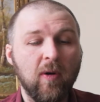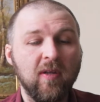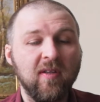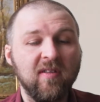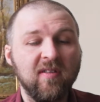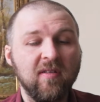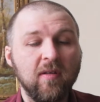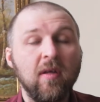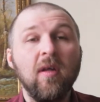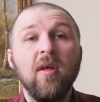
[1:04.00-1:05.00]
ones.
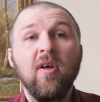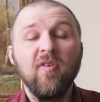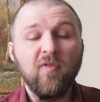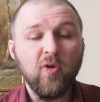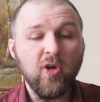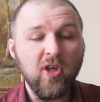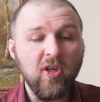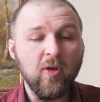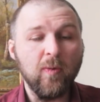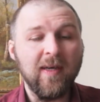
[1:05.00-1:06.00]
For
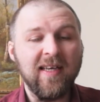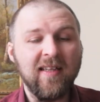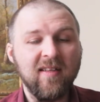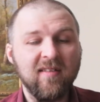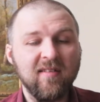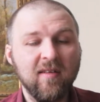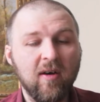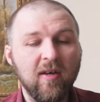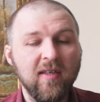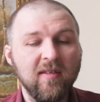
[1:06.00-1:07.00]
who in the
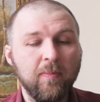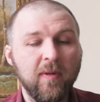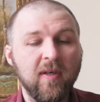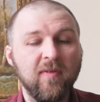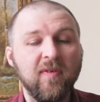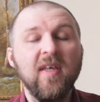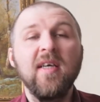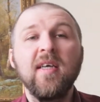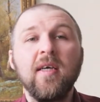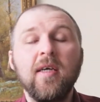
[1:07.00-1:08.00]
skies above
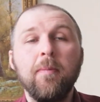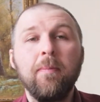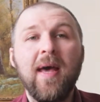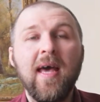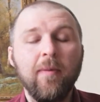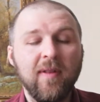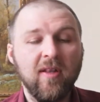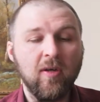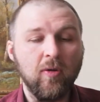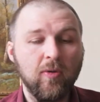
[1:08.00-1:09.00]
can compare with
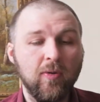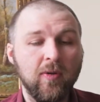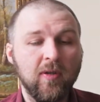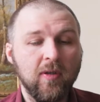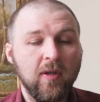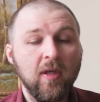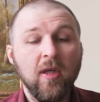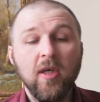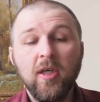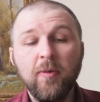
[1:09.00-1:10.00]
the Lord?
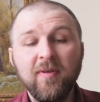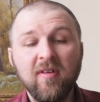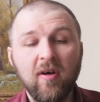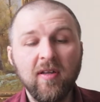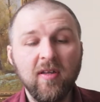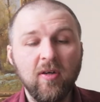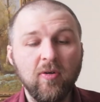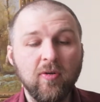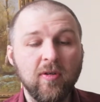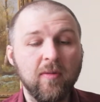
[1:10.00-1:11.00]
Who is like the
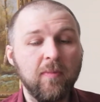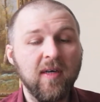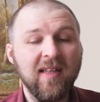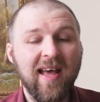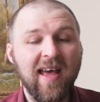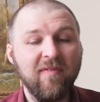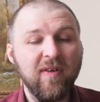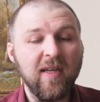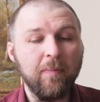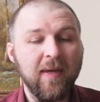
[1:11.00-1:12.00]
Lord among the
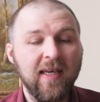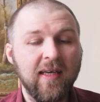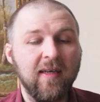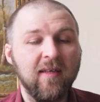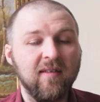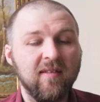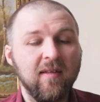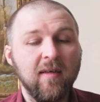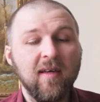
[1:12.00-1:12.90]
heavenly beings?